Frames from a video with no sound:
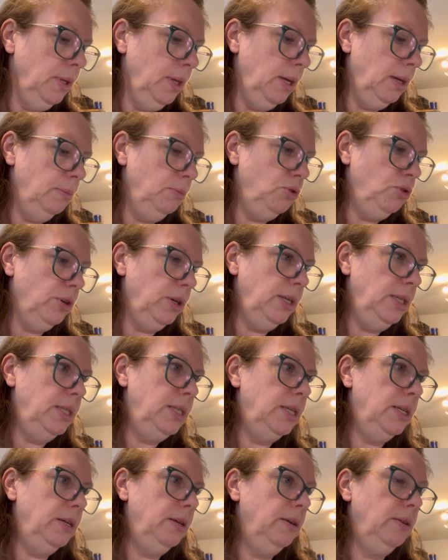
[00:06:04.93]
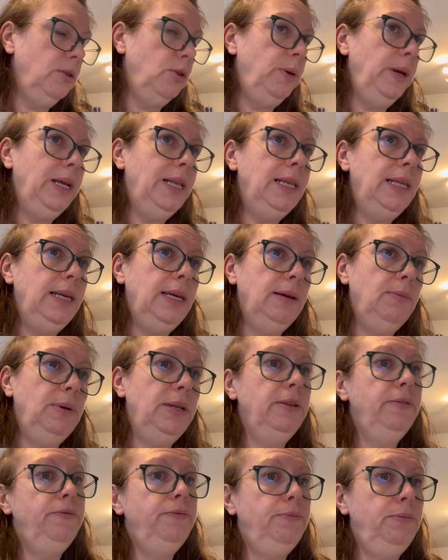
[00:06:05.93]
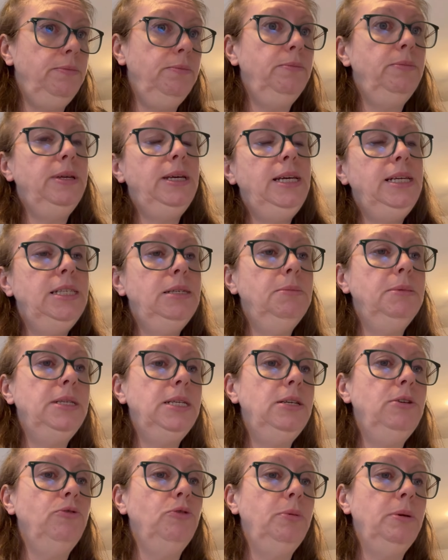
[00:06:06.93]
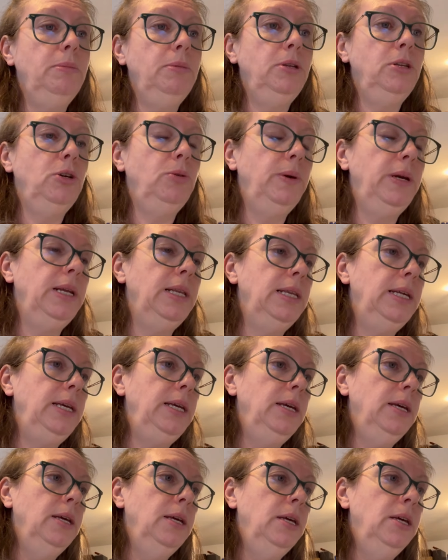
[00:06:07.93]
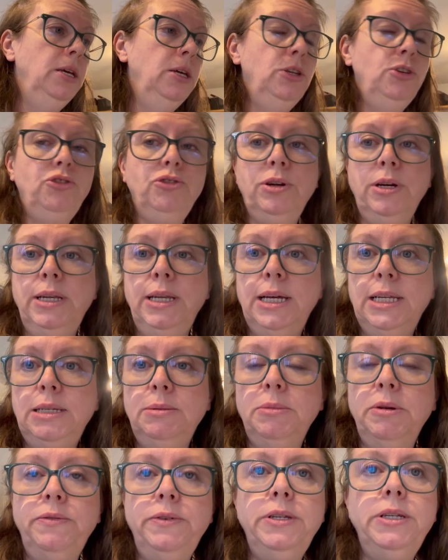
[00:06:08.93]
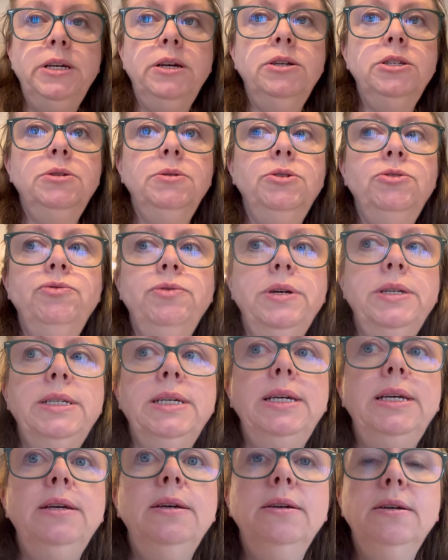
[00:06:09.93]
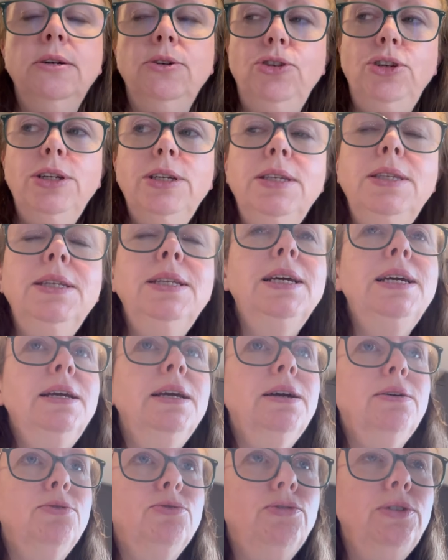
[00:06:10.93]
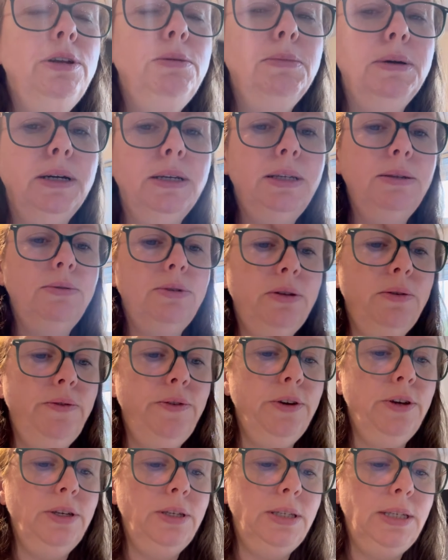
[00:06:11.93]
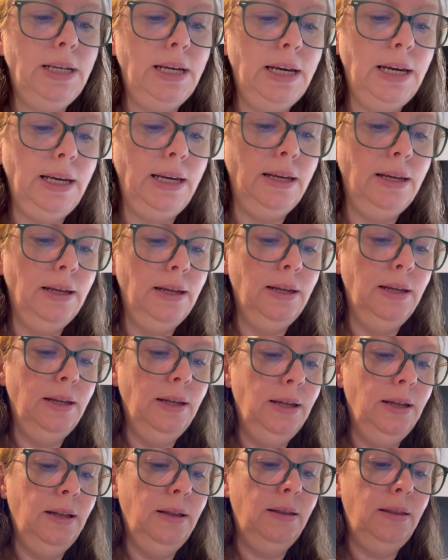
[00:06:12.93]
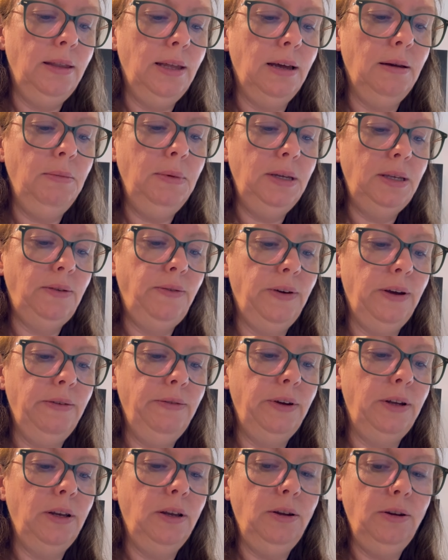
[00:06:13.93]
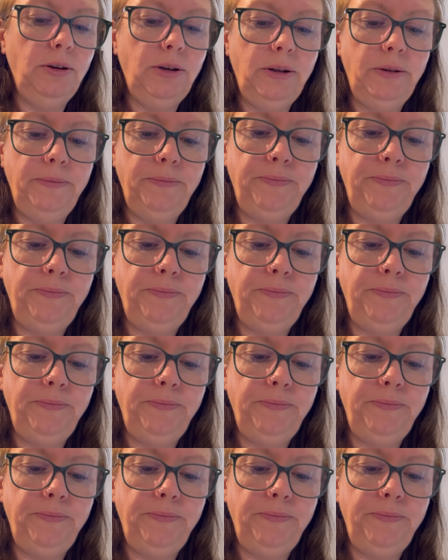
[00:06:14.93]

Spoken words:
I'm trying to quickly, when I've heated my dinner up, I'm going to quickly try and edit my video so it's ready. Because yesterday I was really mad. It was the first day that I missed 5 o'clock.